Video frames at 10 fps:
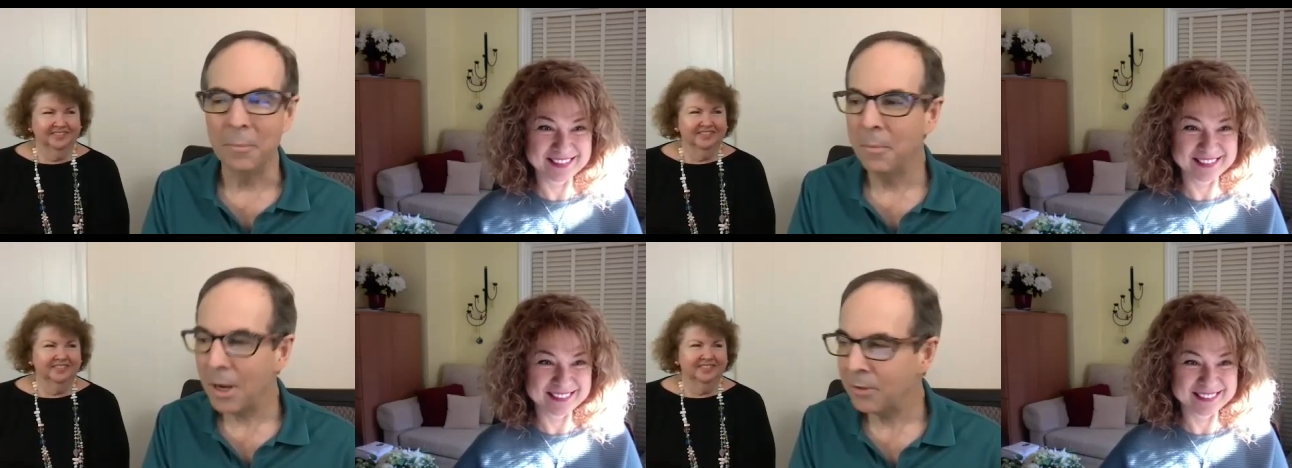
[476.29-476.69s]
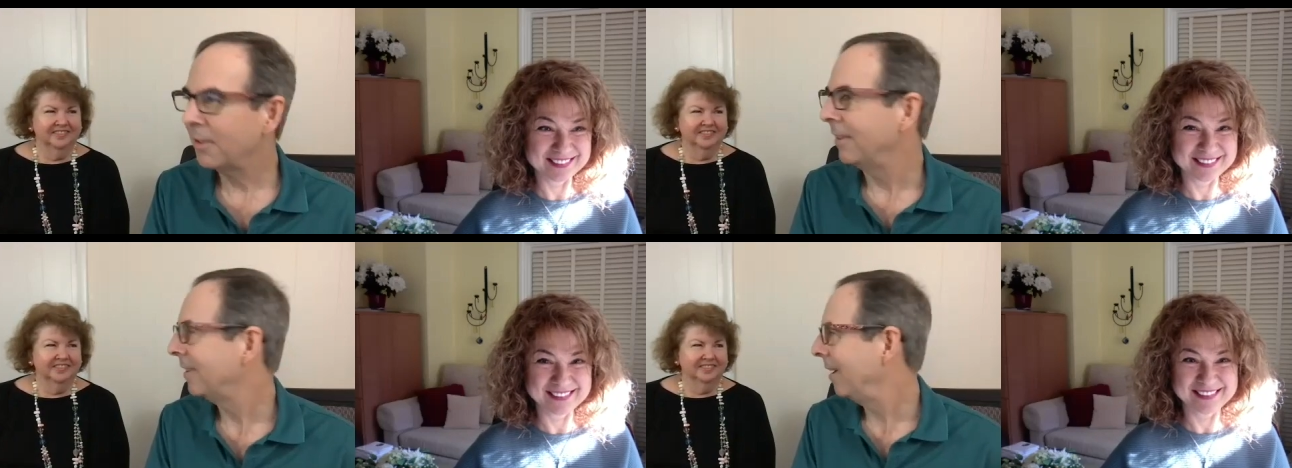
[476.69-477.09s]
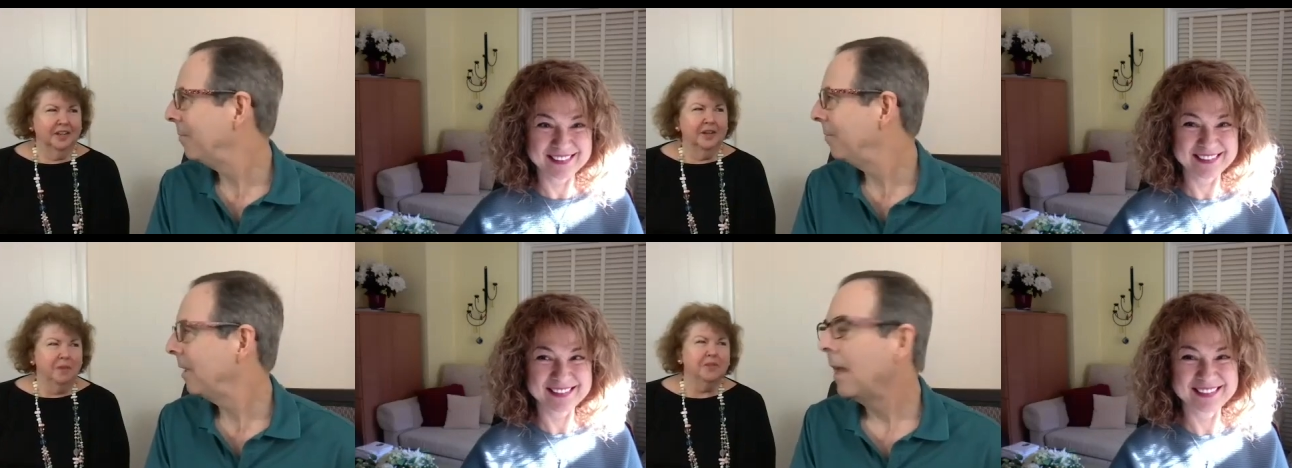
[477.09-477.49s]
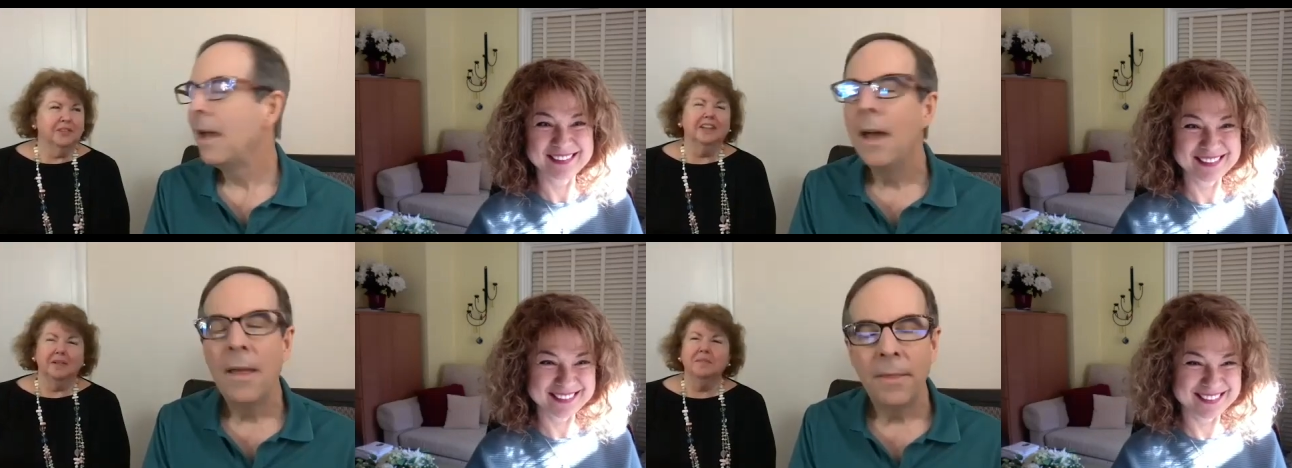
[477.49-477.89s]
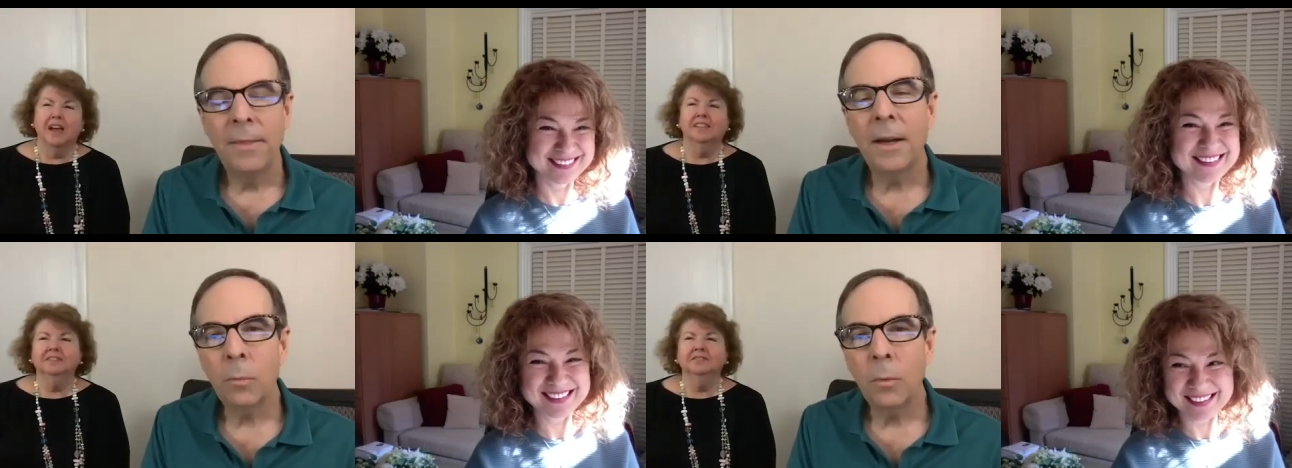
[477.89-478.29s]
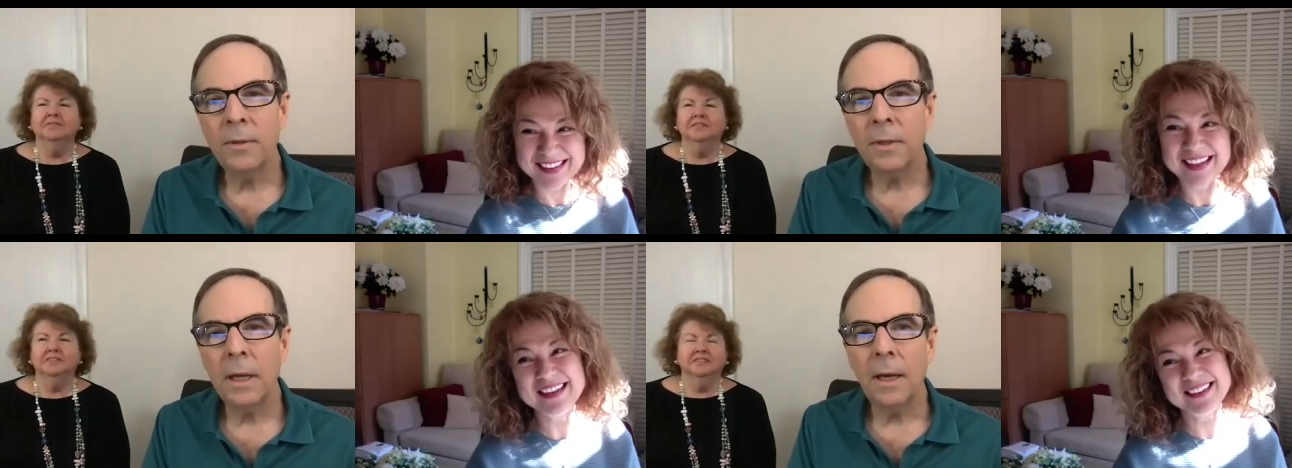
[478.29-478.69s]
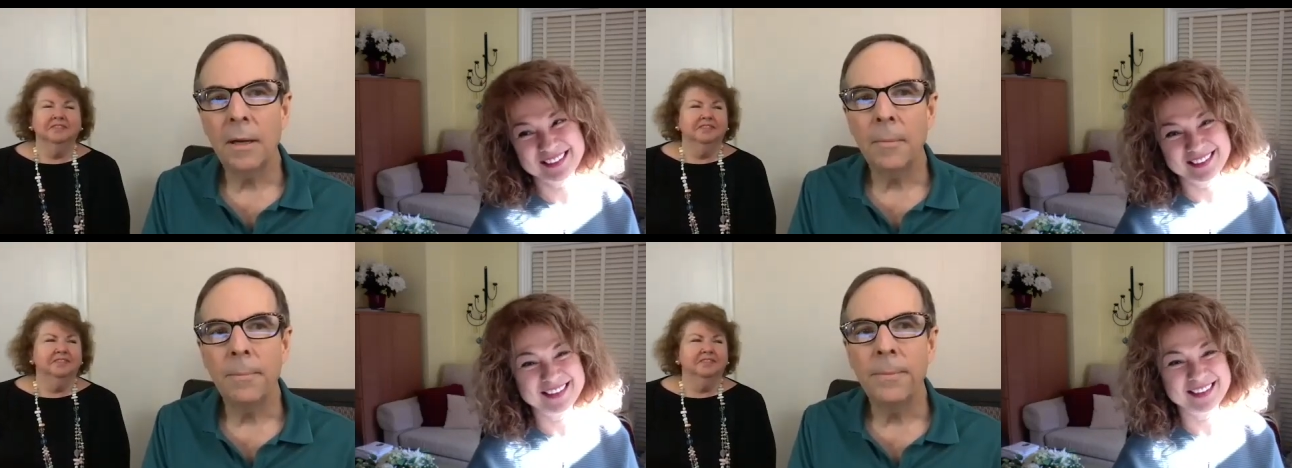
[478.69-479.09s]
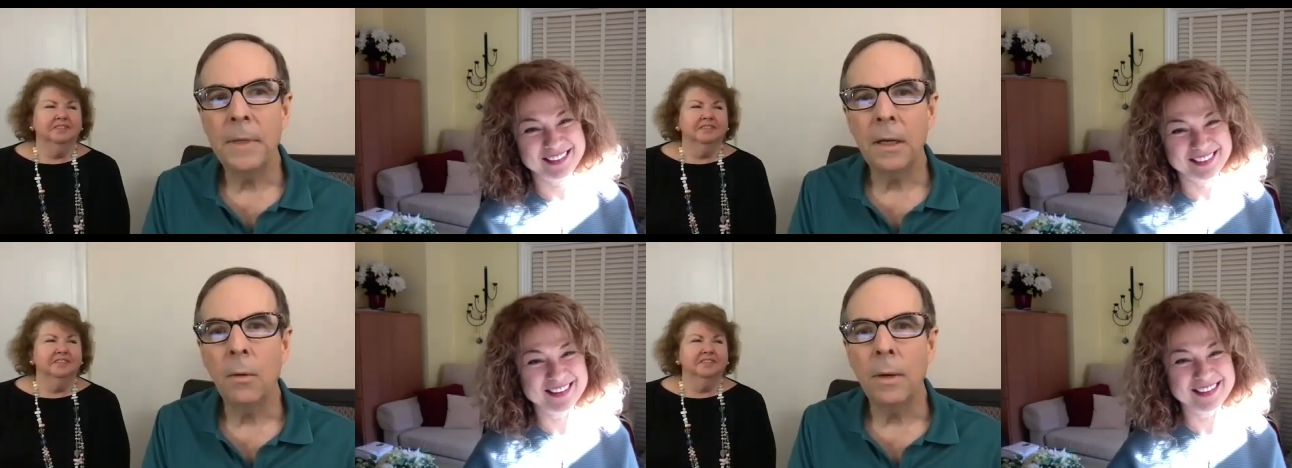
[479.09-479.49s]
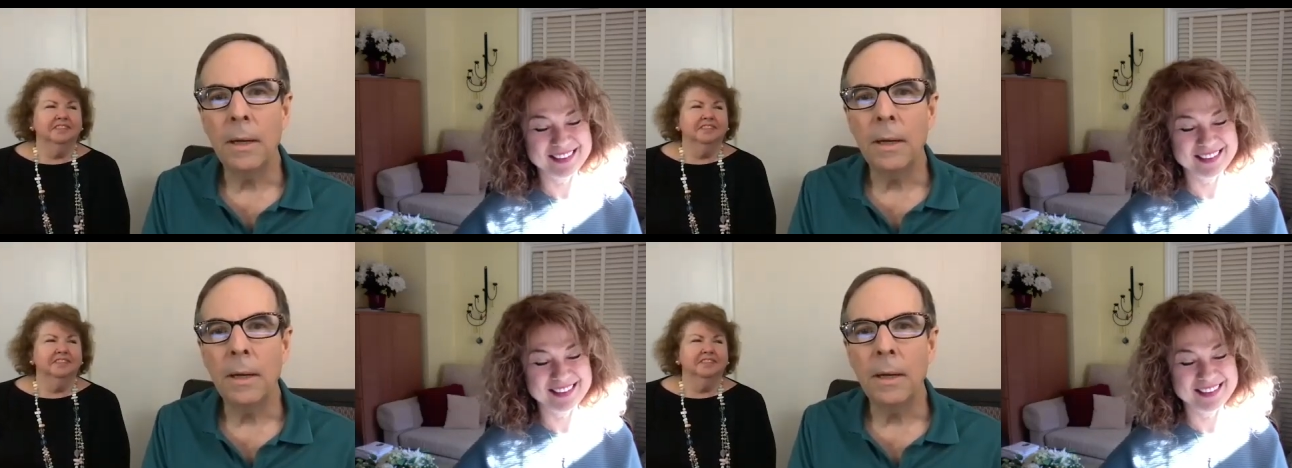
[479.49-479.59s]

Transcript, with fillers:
Speaker 1: most of the time most of the time yeah. there was um, you know